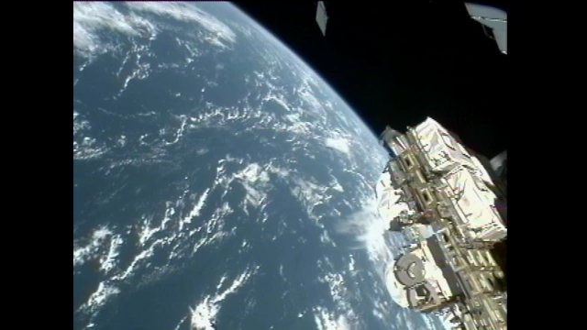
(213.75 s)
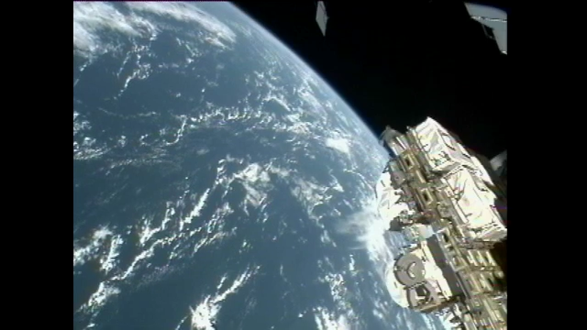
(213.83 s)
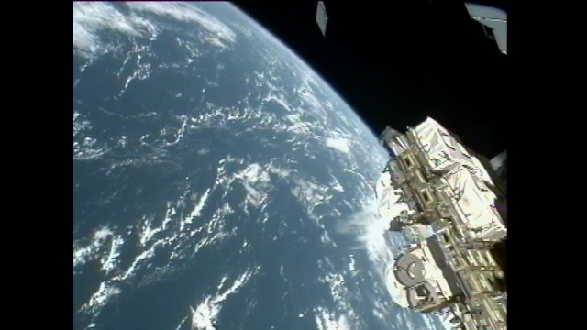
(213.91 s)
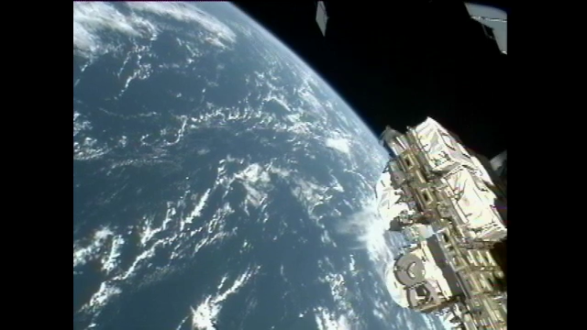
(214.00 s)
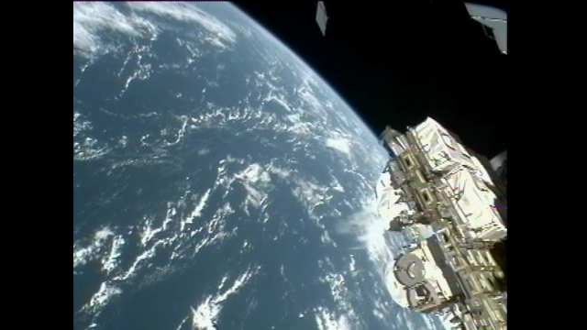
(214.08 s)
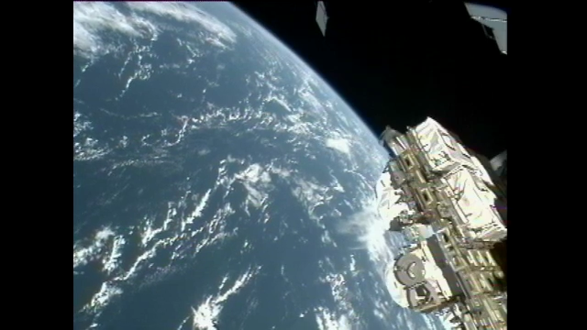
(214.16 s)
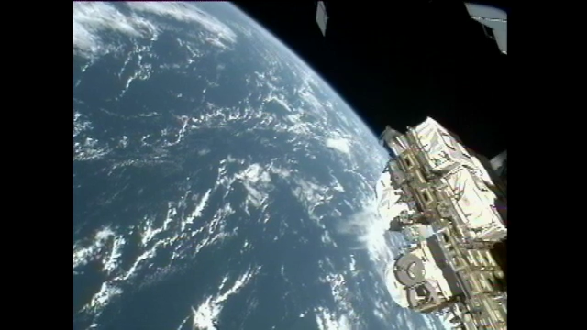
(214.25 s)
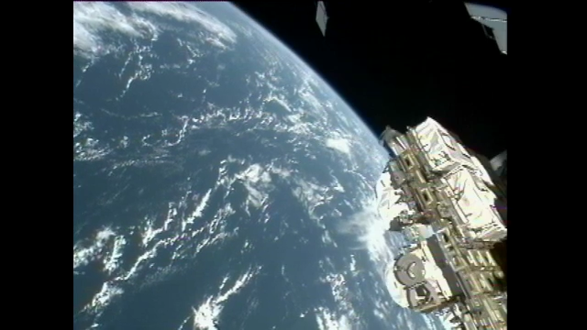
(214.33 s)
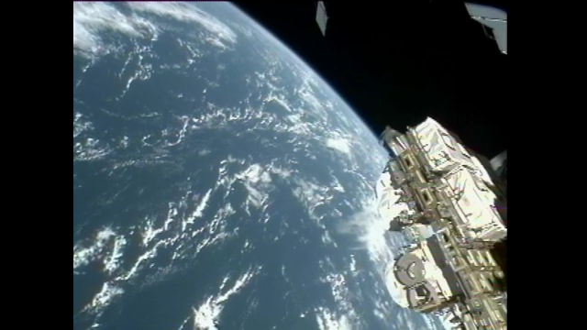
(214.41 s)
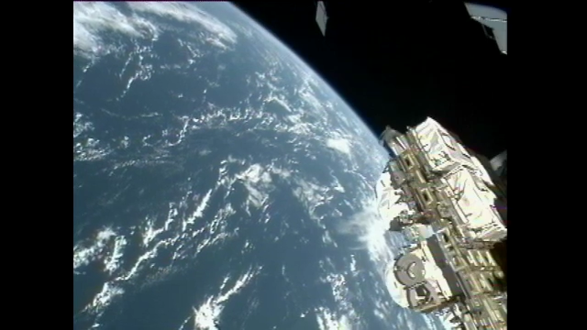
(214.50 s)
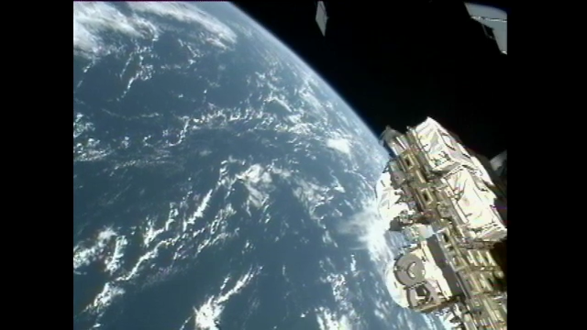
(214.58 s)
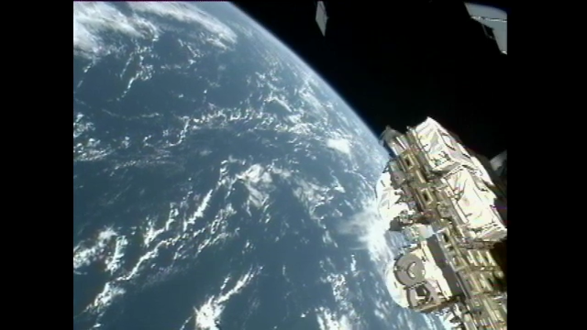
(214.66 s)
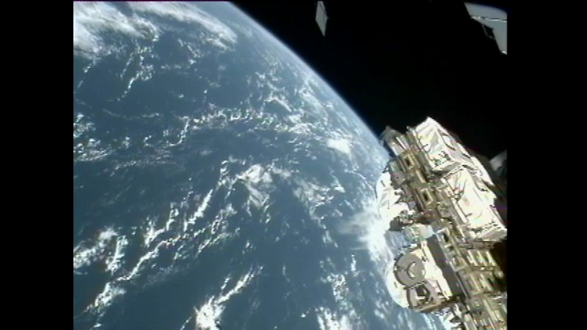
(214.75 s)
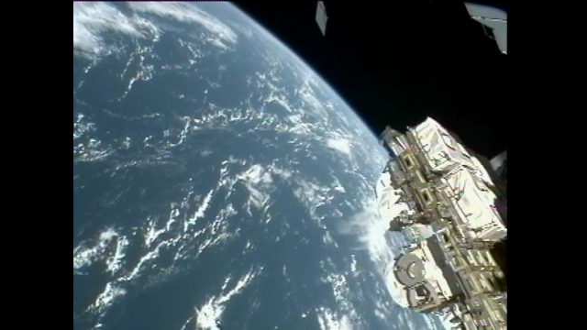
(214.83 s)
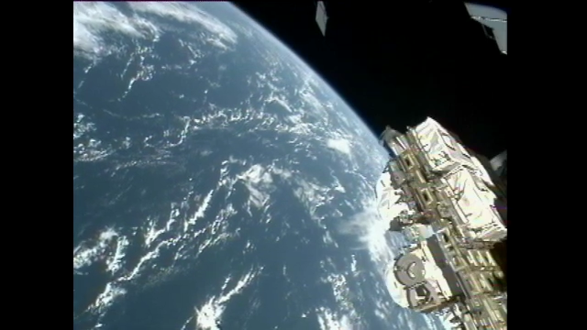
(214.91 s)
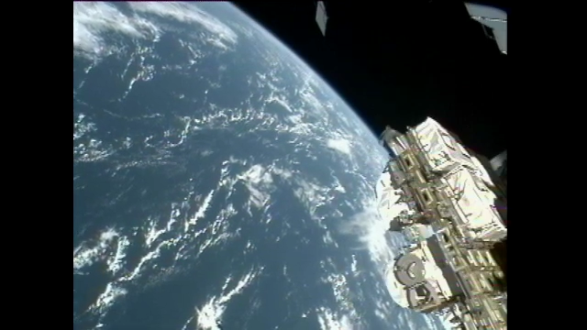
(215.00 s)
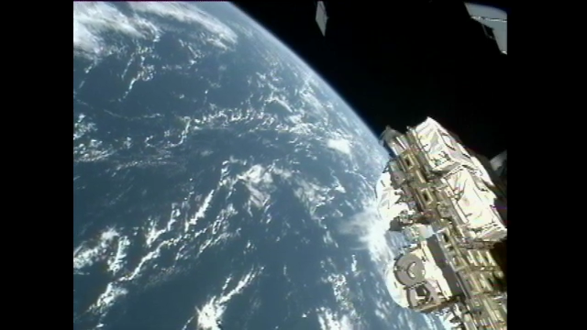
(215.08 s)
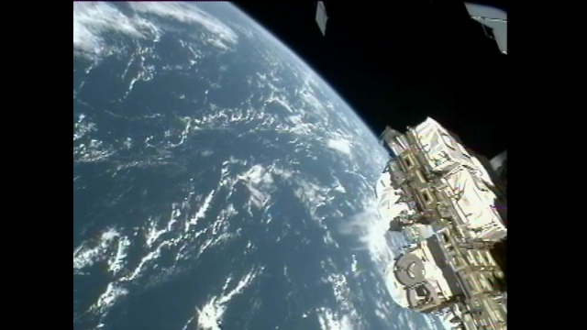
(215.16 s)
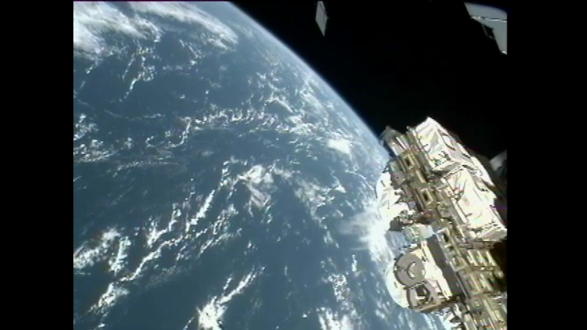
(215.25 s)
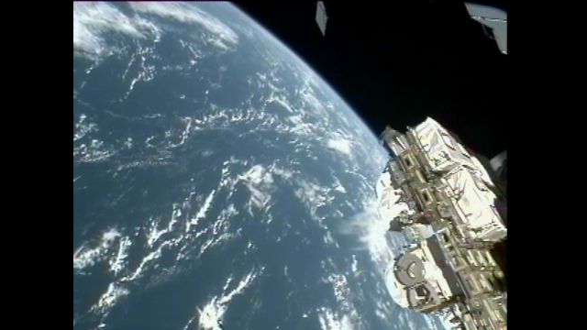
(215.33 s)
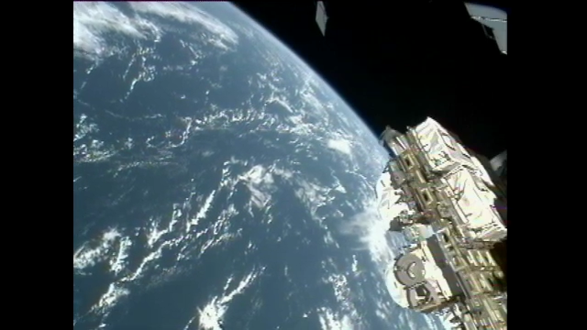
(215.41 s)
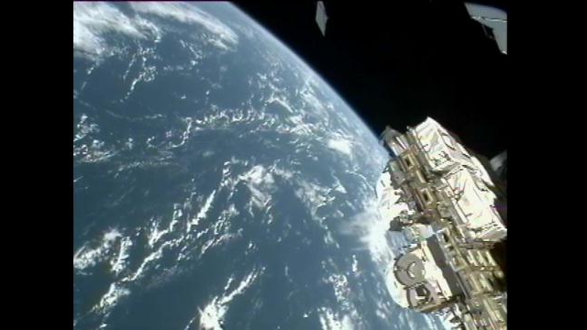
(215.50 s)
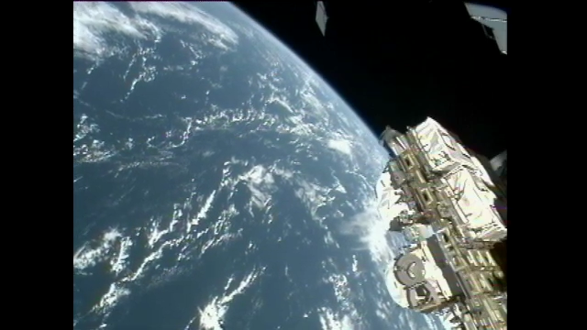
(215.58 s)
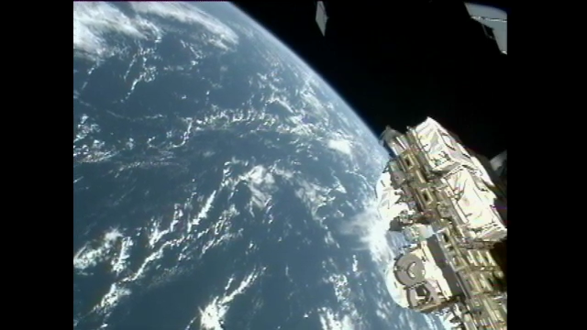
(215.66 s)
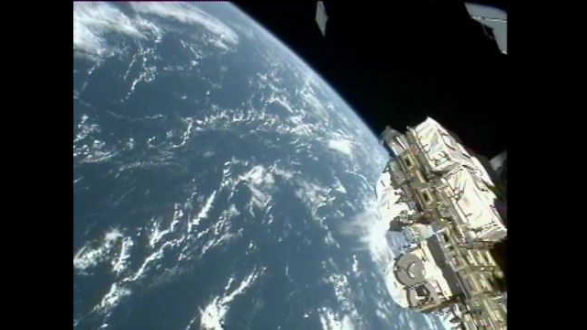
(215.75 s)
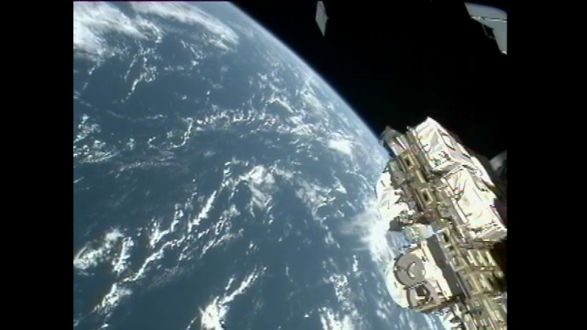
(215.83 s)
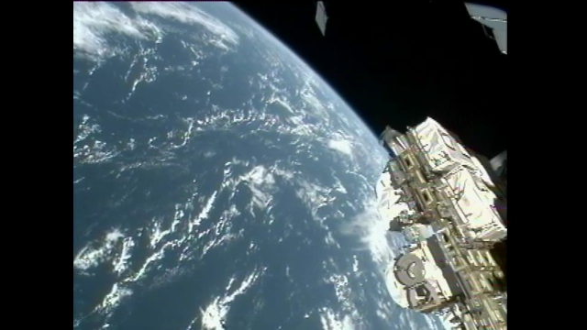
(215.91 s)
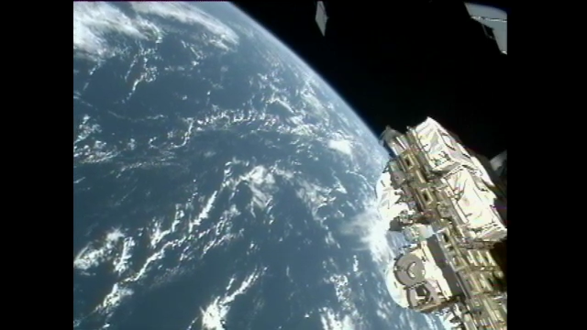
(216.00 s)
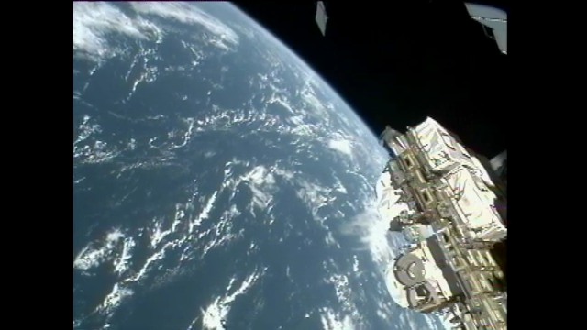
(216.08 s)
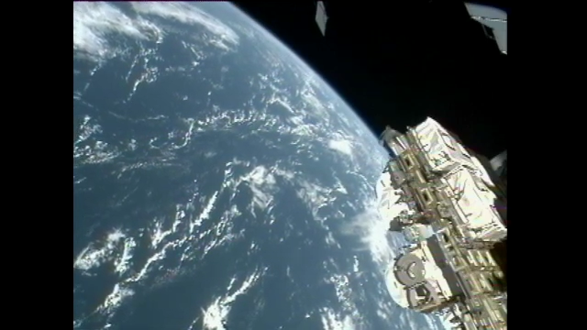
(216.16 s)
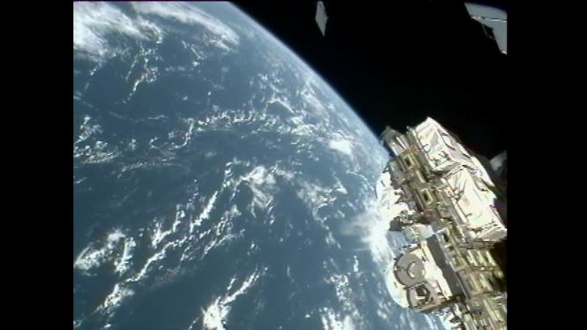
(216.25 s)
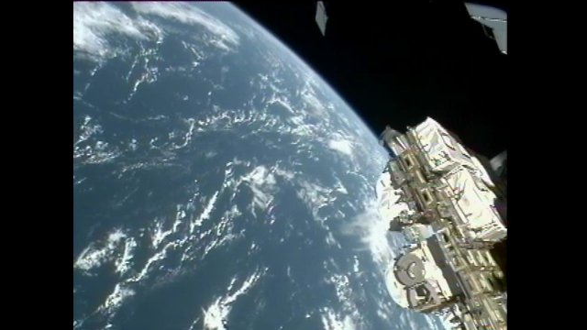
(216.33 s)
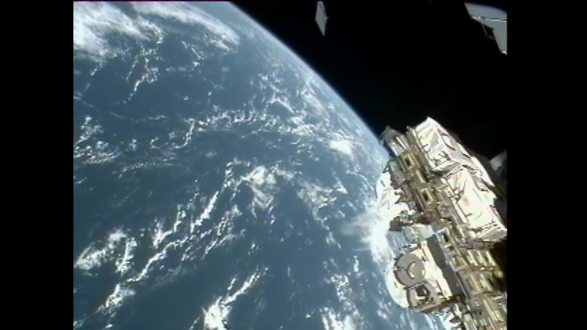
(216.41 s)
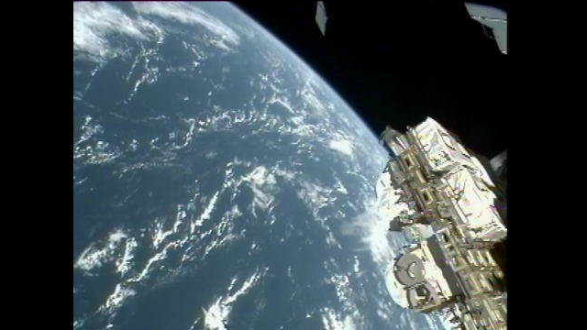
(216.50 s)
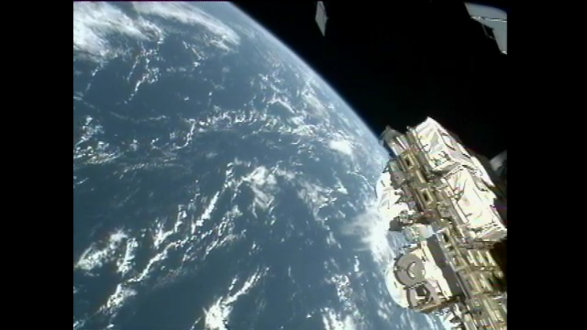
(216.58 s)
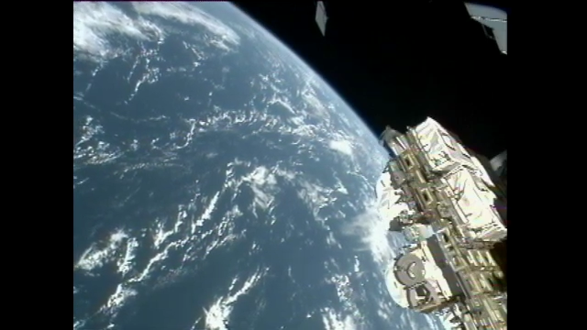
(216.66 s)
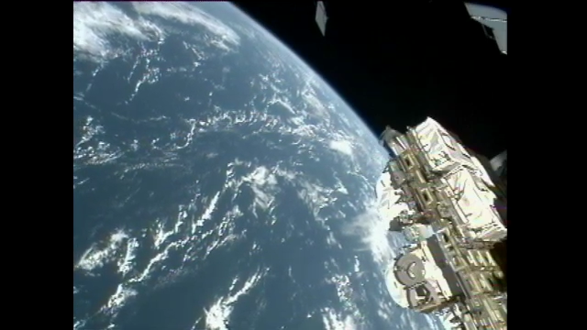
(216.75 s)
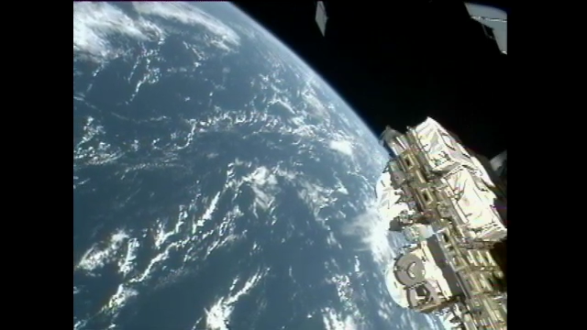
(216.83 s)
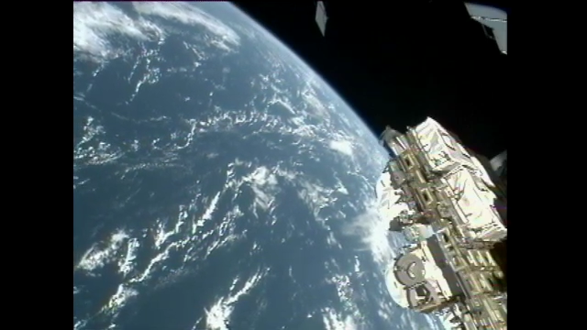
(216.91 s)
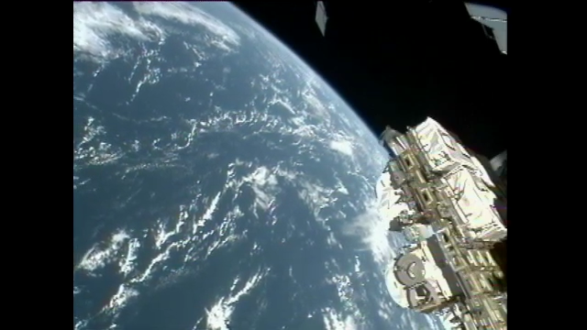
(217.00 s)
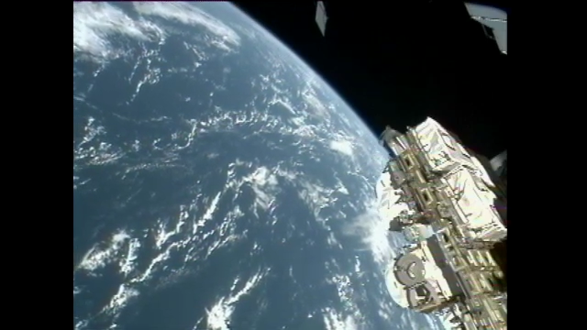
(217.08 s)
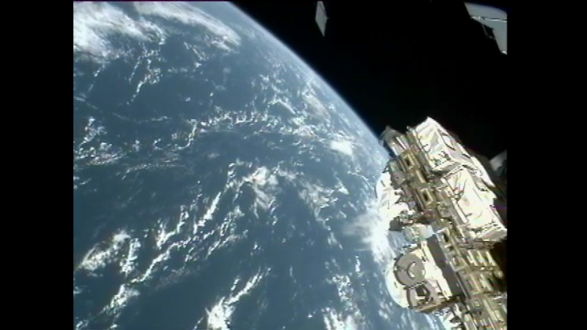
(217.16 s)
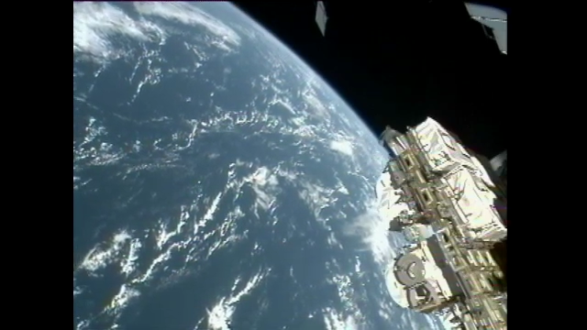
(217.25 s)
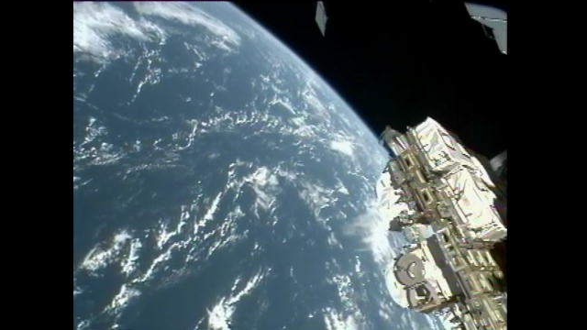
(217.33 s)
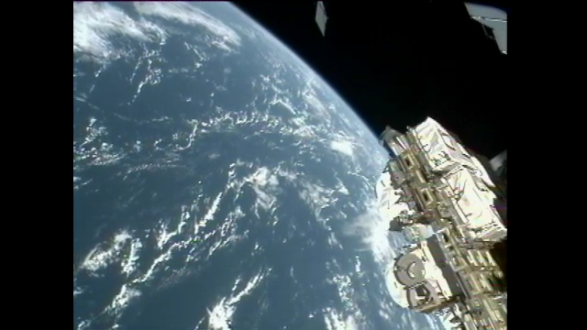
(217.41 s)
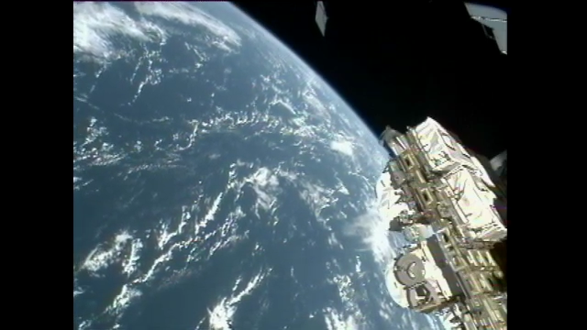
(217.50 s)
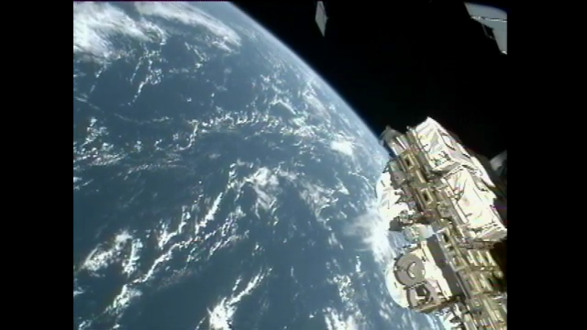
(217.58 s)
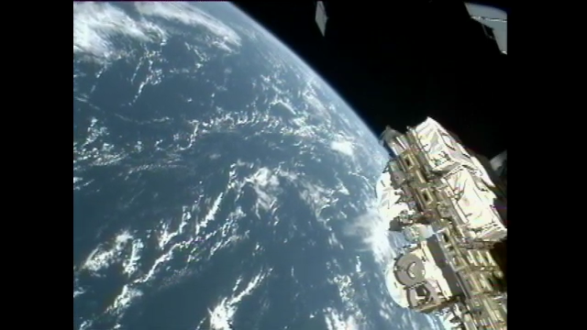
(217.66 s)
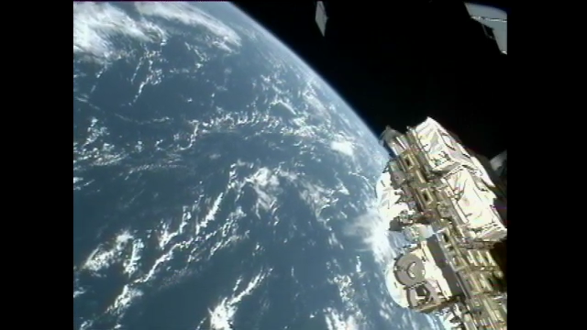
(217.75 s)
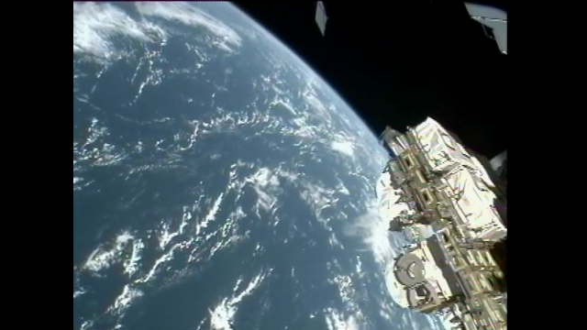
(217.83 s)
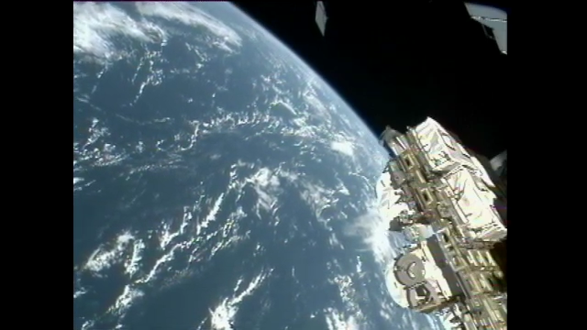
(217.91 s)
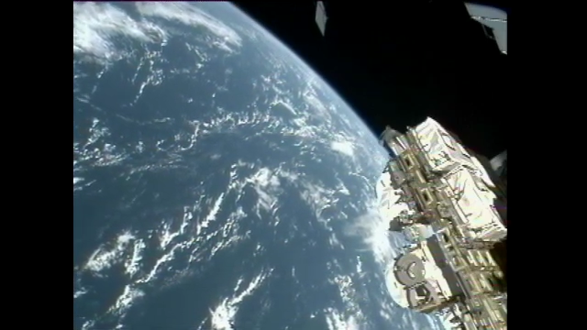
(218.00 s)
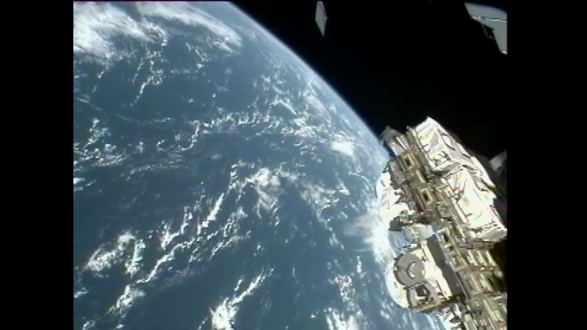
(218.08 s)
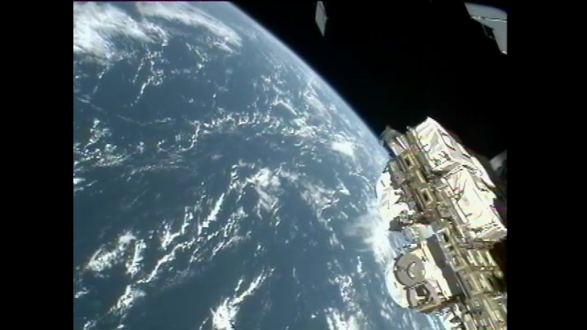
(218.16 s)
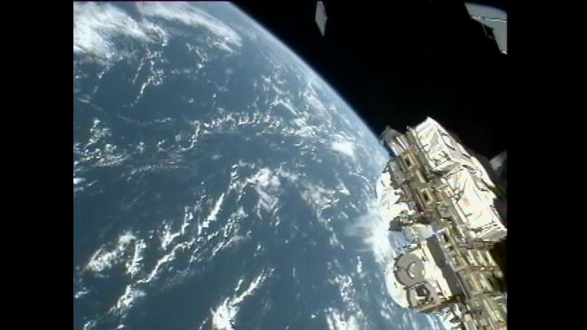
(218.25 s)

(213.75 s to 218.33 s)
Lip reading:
(no speaker visible)